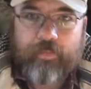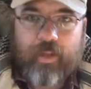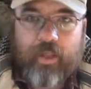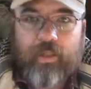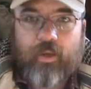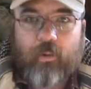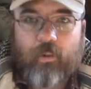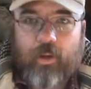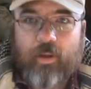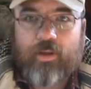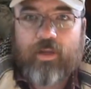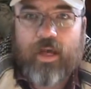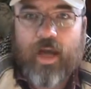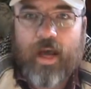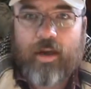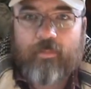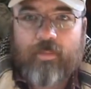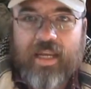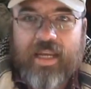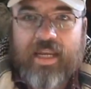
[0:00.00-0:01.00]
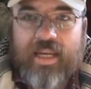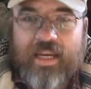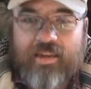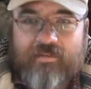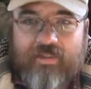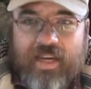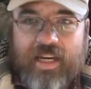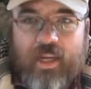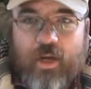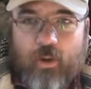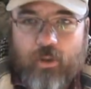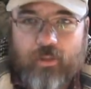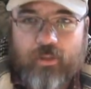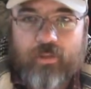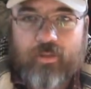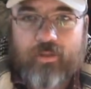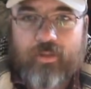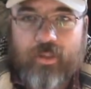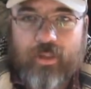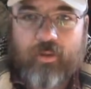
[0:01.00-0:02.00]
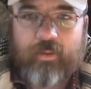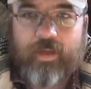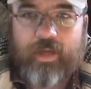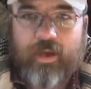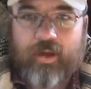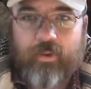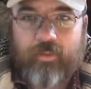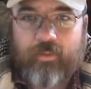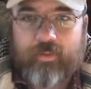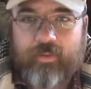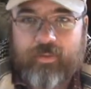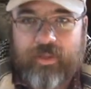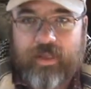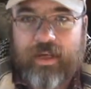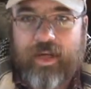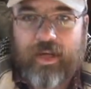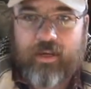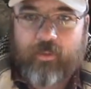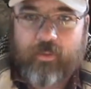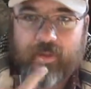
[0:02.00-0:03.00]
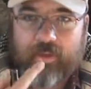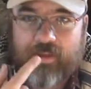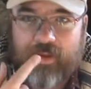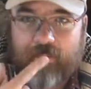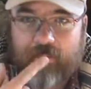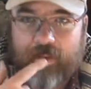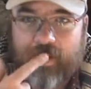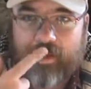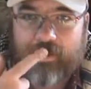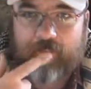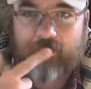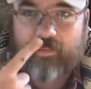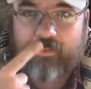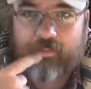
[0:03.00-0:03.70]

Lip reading: there will not be any videos. There we go. See, I had to reset my